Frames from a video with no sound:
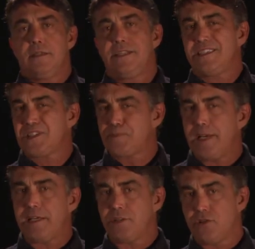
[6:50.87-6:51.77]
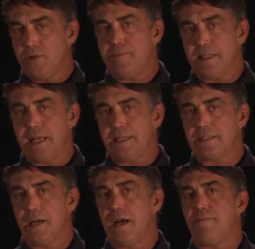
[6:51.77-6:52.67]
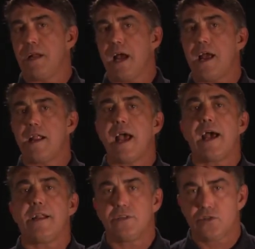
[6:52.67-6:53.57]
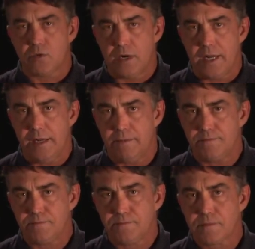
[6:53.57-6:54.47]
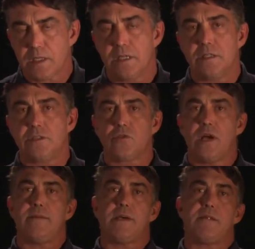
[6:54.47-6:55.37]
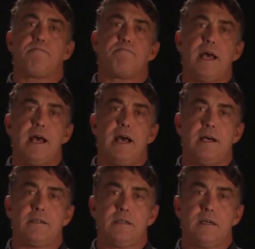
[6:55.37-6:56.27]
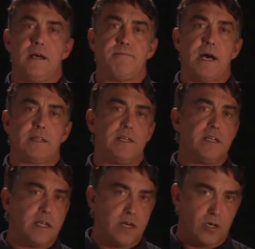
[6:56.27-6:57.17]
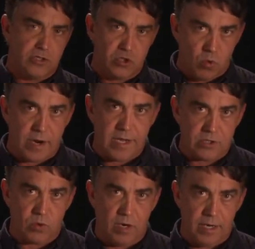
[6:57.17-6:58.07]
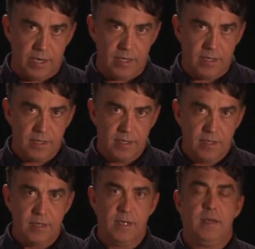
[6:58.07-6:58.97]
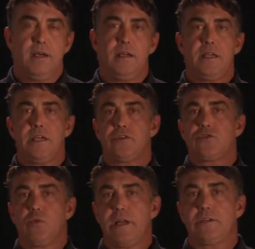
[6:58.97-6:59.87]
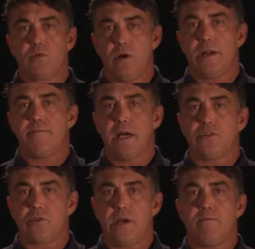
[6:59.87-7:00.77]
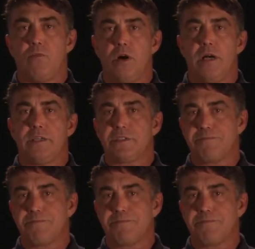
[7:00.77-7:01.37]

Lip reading: Didn't speak it to him at that time, but I had had a dream. And the dream had been about the year 2020. And the year 2020, my dream was